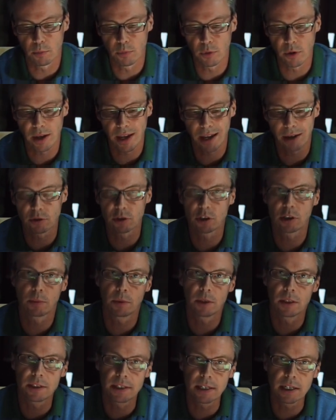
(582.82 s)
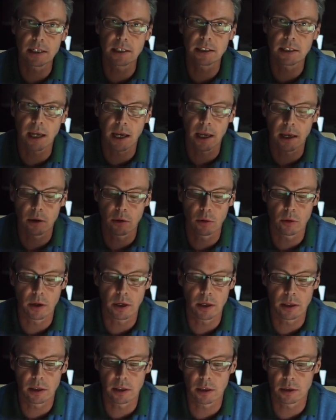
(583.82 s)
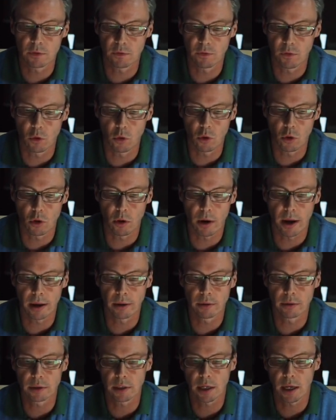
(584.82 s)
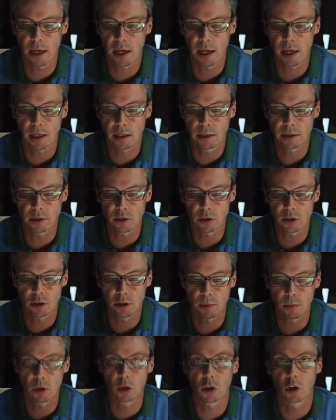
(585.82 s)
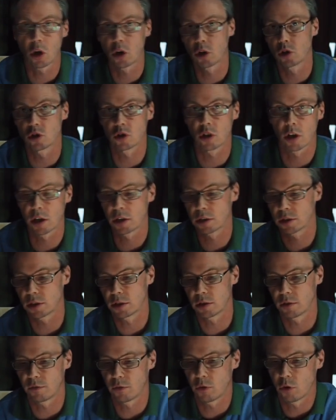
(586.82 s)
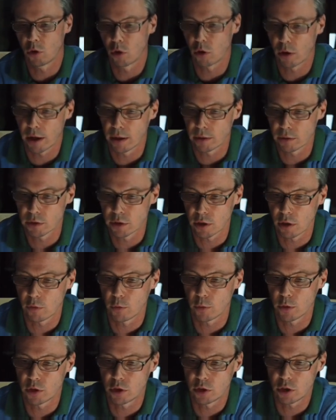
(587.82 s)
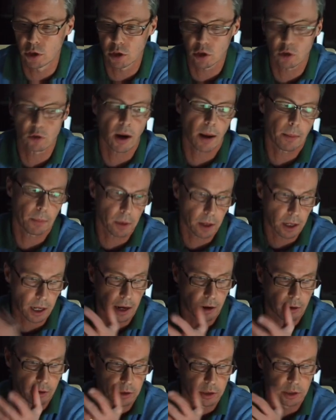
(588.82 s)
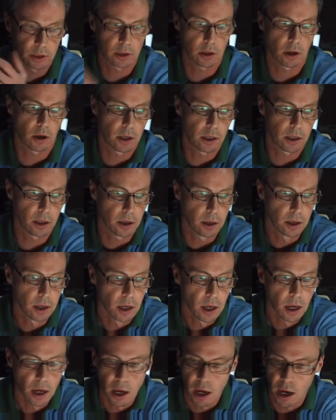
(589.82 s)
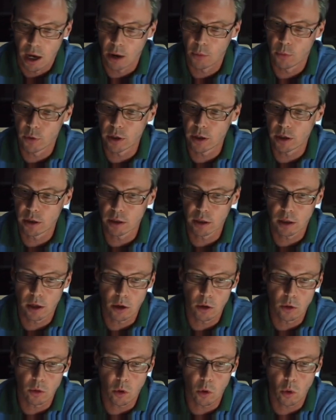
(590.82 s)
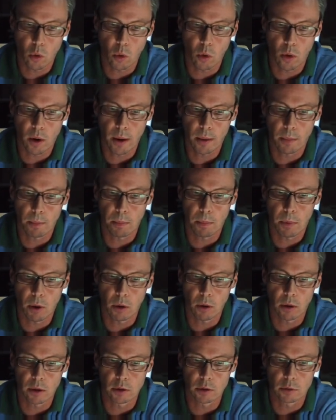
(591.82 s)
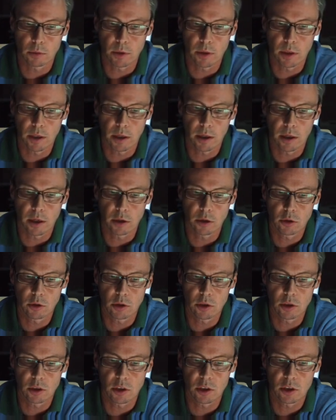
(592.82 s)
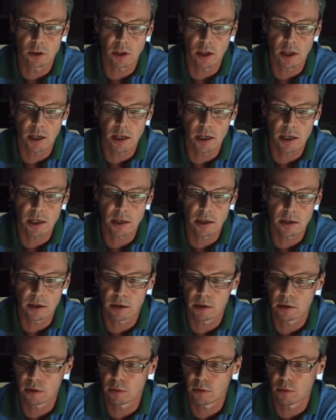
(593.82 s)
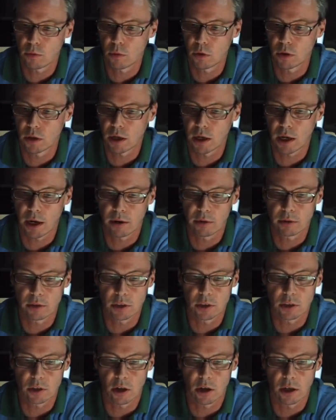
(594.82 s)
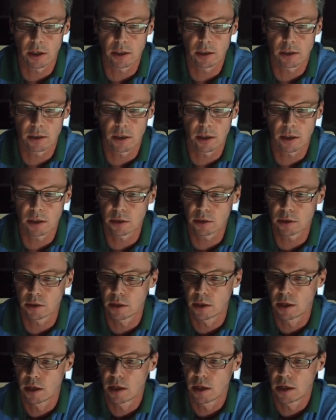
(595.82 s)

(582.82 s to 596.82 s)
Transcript: bring out some of the detail in this foreground and some of the contrast in the foreground. So if we just grab the clarity slider, and we're going to go quite bonkers with it, and you can see what the clarity slider does.